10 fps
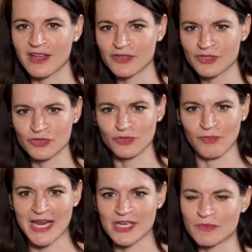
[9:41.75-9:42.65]

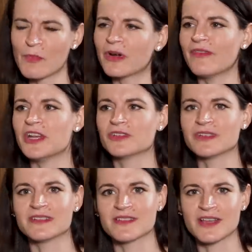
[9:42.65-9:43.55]
strange
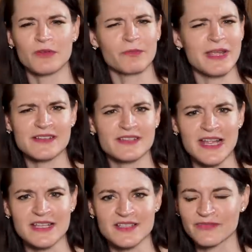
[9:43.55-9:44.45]
motivations that don't make
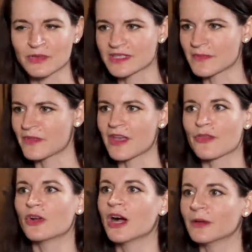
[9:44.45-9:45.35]
sense for some of the
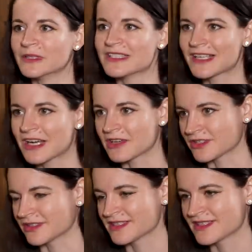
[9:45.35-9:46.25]
other goblins the
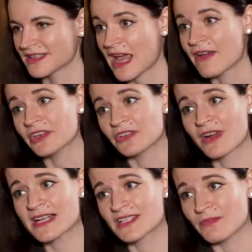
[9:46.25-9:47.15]
characters have
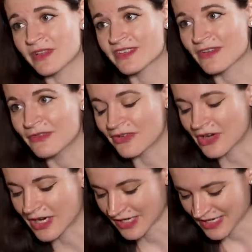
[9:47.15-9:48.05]
interacted with so
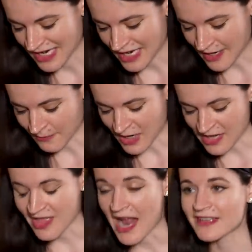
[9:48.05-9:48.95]
far.
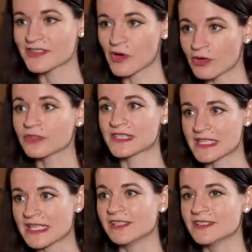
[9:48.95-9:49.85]
And that is all
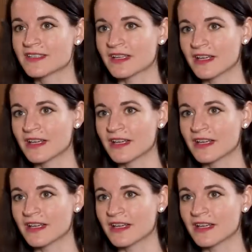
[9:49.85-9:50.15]
seeds.